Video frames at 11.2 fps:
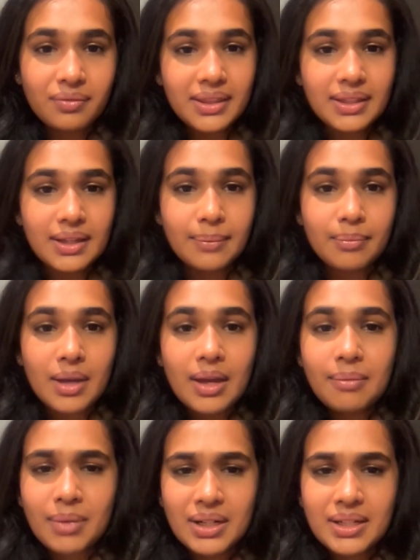with him,
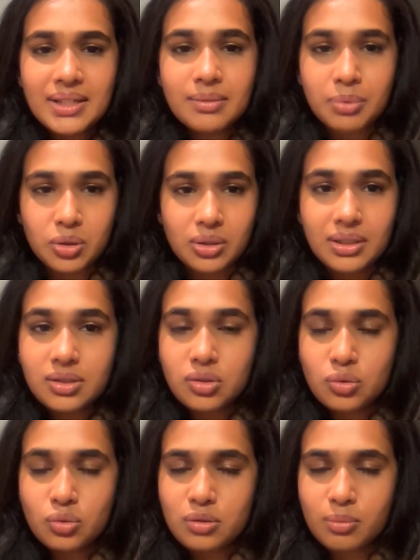but his boat is
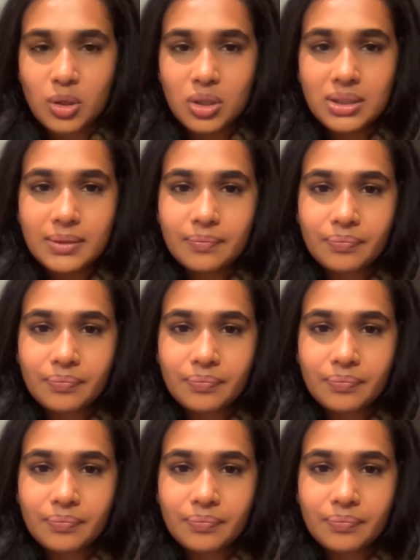too small.